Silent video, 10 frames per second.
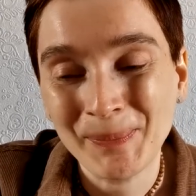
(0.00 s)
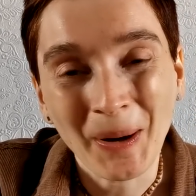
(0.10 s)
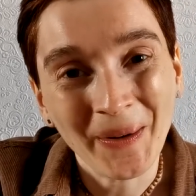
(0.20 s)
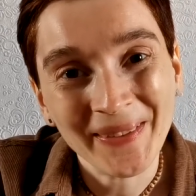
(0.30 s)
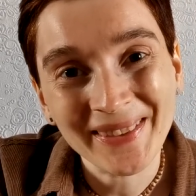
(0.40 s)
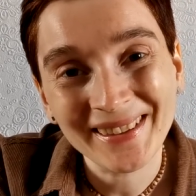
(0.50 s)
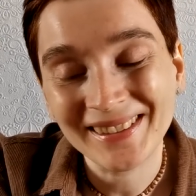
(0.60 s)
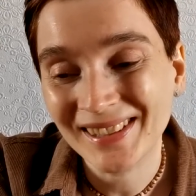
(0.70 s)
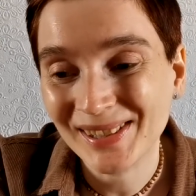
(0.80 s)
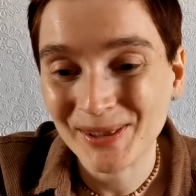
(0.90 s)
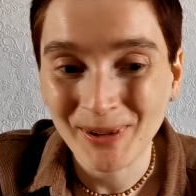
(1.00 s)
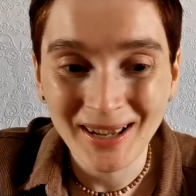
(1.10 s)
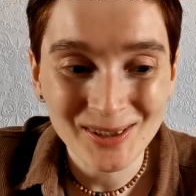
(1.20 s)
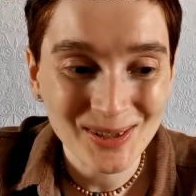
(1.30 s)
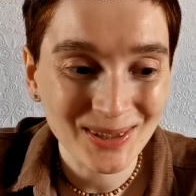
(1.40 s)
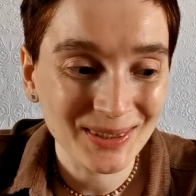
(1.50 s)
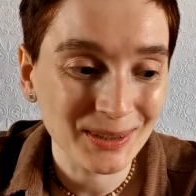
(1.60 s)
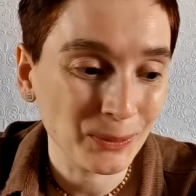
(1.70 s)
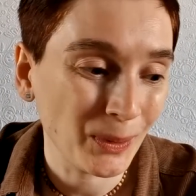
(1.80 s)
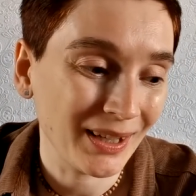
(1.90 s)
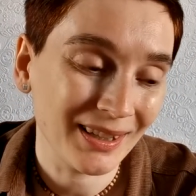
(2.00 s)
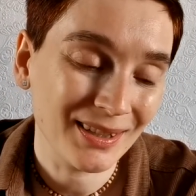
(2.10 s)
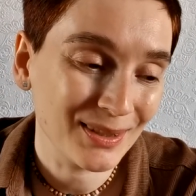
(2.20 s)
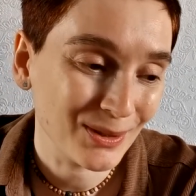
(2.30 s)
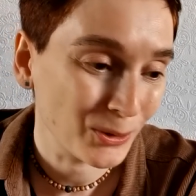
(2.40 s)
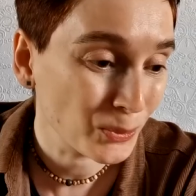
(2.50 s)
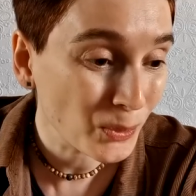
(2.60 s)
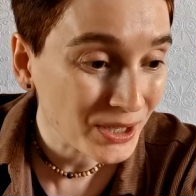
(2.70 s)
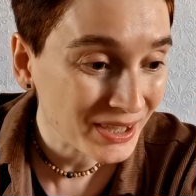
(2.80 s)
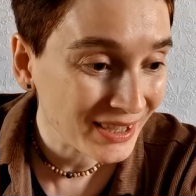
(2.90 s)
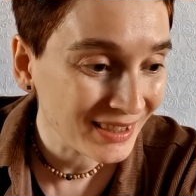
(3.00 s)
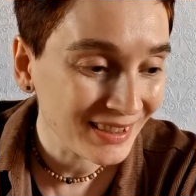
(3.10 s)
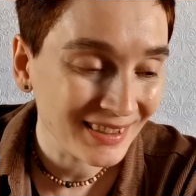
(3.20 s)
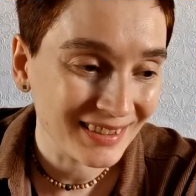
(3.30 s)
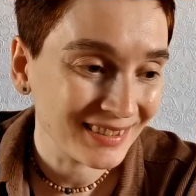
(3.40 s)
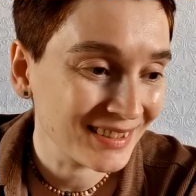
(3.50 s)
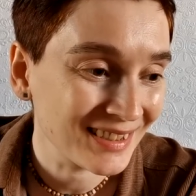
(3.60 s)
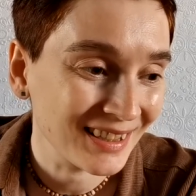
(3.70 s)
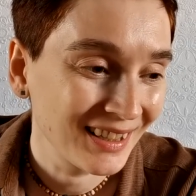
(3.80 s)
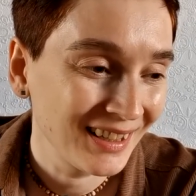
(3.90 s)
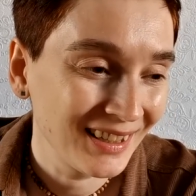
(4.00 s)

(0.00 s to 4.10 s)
path in this direction and why it's not working and